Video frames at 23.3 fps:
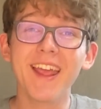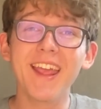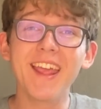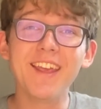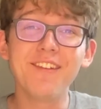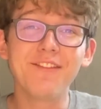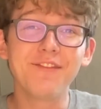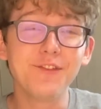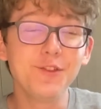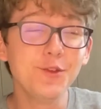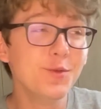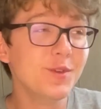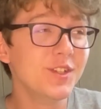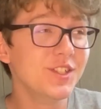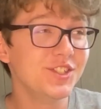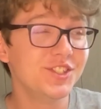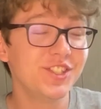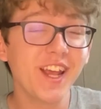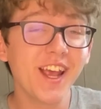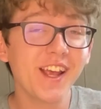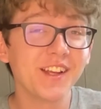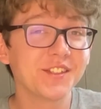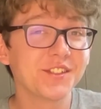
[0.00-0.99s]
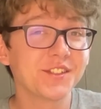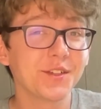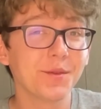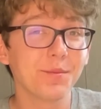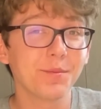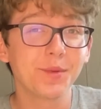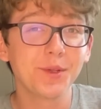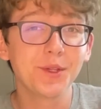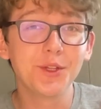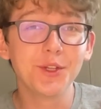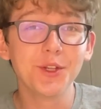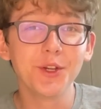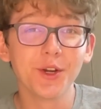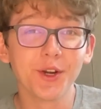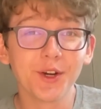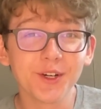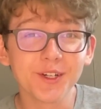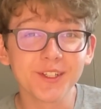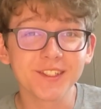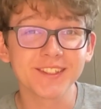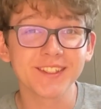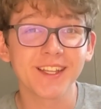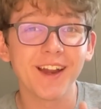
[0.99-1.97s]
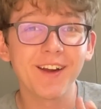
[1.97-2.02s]
if you ingest
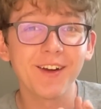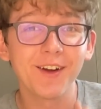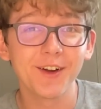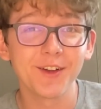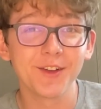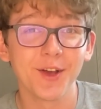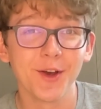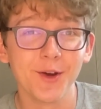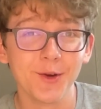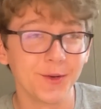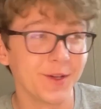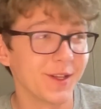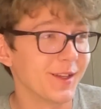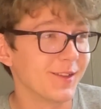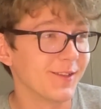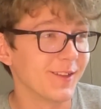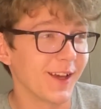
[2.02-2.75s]
pure serotonin?